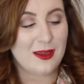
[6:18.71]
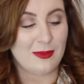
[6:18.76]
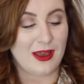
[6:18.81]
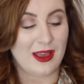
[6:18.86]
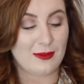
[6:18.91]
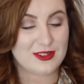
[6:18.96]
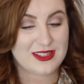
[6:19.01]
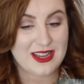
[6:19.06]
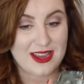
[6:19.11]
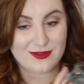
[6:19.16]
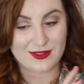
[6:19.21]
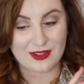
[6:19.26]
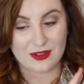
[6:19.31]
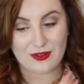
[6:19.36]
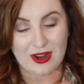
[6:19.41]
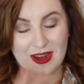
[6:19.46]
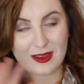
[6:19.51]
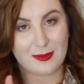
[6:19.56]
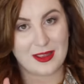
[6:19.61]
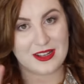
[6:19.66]
But I would
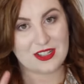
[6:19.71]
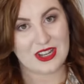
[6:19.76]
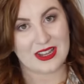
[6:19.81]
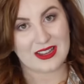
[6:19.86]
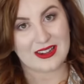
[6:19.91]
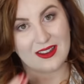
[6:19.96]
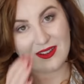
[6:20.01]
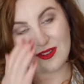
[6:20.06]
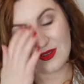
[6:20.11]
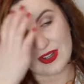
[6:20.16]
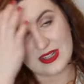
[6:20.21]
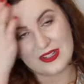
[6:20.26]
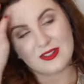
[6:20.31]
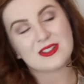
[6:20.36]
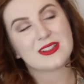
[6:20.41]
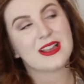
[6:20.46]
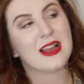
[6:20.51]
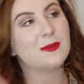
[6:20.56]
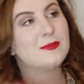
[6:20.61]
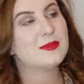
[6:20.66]
definitely recommend checking out
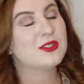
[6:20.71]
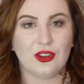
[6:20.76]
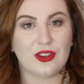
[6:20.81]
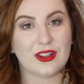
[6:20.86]
Trader Sam's.